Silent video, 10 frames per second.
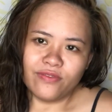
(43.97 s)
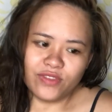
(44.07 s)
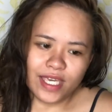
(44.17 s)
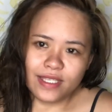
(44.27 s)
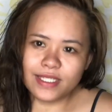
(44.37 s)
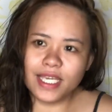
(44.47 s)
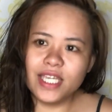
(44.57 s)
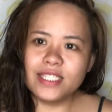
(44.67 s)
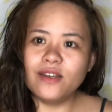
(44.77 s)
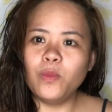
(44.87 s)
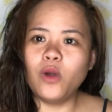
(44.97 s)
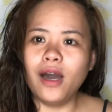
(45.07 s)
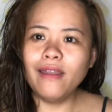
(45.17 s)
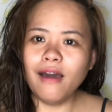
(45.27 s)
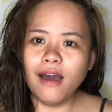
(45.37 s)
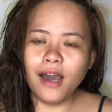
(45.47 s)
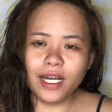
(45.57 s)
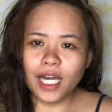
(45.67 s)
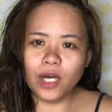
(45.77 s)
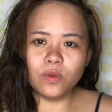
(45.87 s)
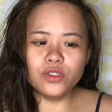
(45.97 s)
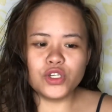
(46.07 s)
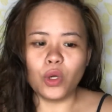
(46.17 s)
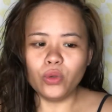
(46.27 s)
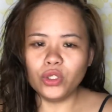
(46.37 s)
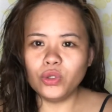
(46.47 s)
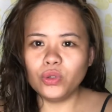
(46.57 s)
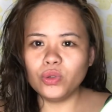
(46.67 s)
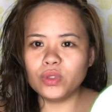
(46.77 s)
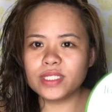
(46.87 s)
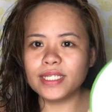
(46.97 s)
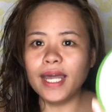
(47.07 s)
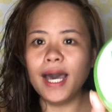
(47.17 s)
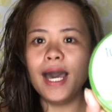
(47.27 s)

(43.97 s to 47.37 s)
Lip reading: this is the product. I will show you. Ta-da!